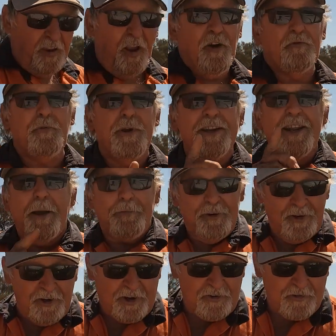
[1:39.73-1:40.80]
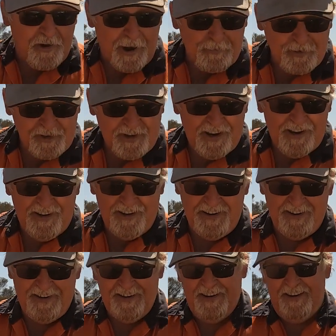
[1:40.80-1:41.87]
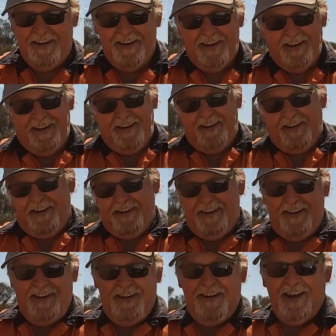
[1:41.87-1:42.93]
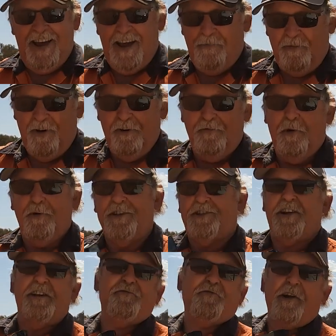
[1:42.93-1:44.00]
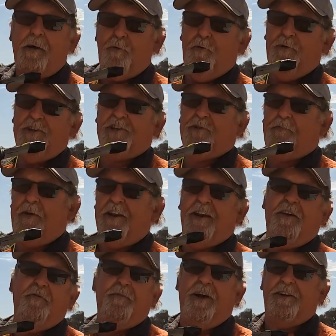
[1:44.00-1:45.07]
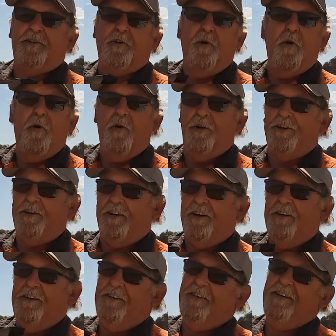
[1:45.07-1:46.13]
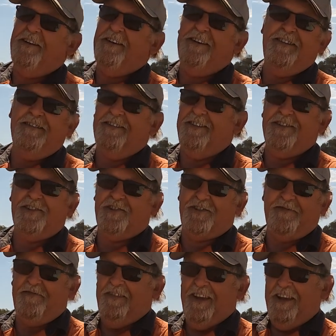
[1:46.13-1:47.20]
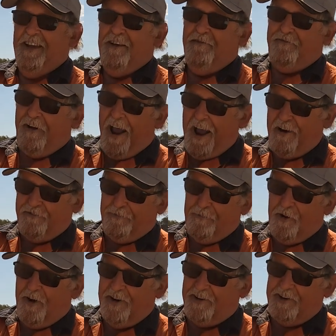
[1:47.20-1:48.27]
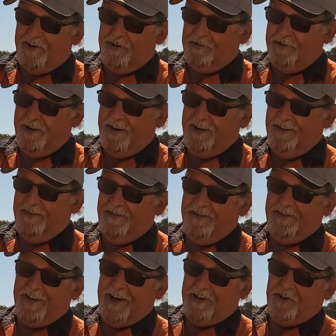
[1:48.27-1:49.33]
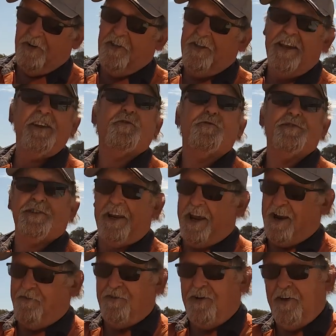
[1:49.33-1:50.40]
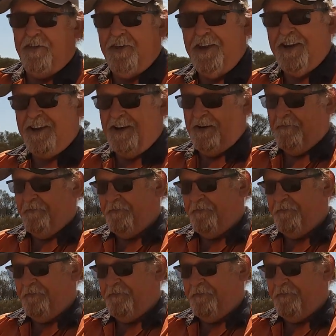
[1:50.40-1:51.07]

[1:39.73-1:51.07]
I've rigged up a new contraption, and I've always had trouble with it spinning on one cord, you know, and it's far from ideal and takes a lot of the interest out of it, I think.